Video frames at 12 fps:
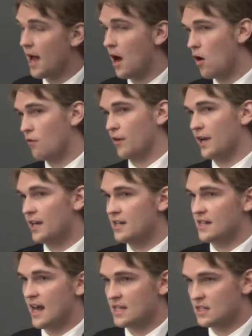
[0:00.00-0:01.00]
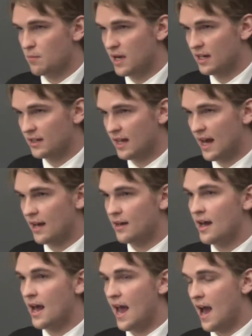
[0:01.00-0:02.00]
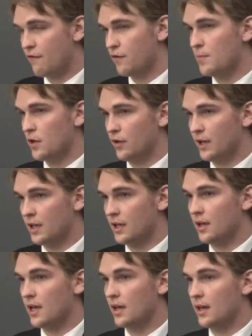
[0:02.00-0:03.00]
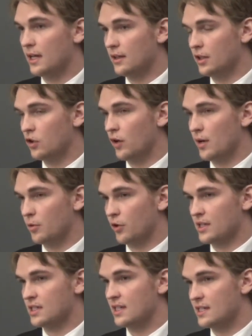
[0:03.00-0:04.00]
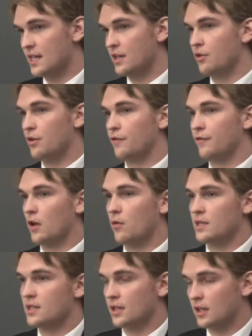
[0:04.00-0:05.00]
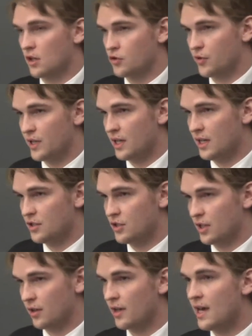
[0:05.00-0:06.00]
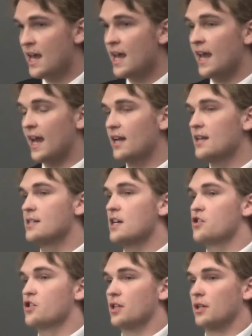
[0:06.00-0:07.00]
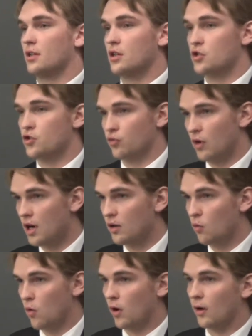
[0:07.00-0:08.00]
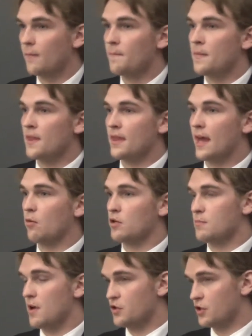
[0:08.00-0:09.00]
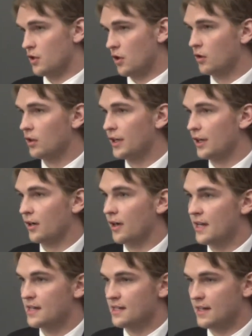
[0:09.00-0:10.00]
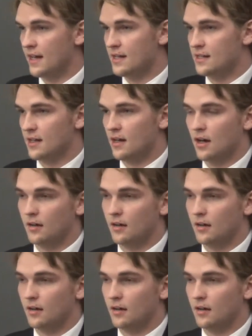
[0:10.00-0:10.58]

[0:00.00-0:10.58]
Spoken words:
However, it is estimated that 500,000 illegal immigrants continue to flow into the country each year. In addition, the drug war that was mentioned earlier in today's